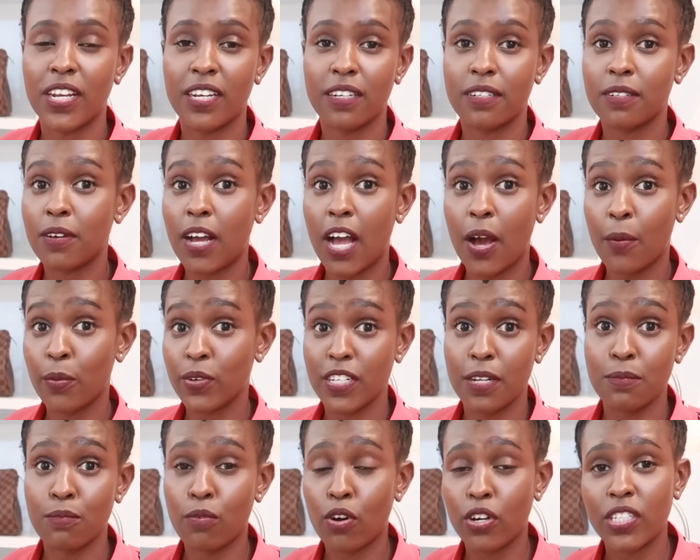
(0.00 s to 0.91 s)
and I was
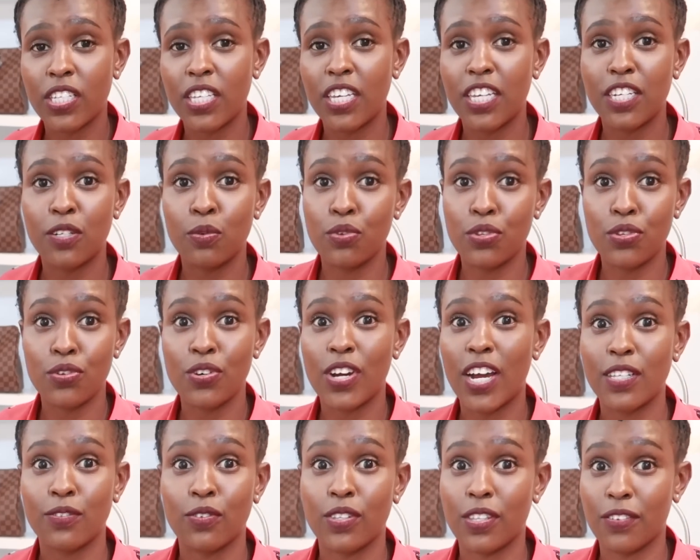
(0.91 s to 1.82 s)
unboxing it with you
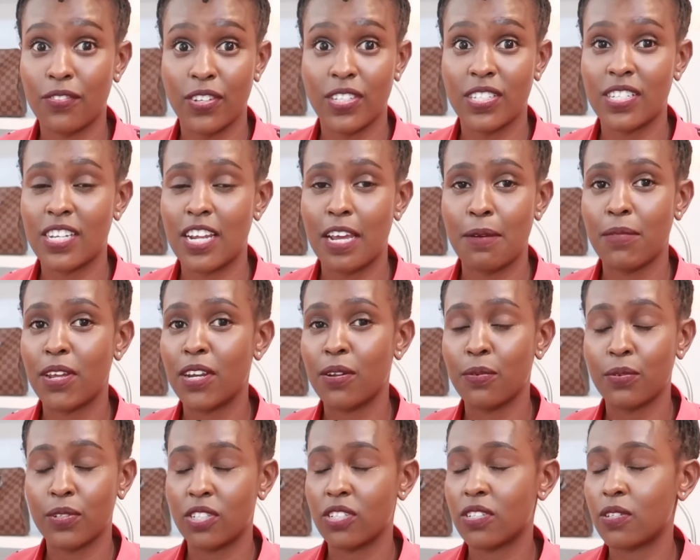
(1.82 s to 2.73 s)
guys for the first time, and
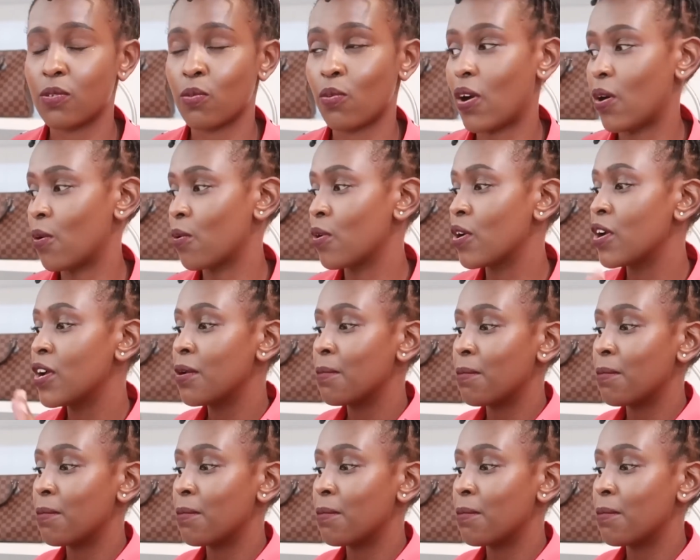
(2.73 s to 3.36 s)
it was just wow.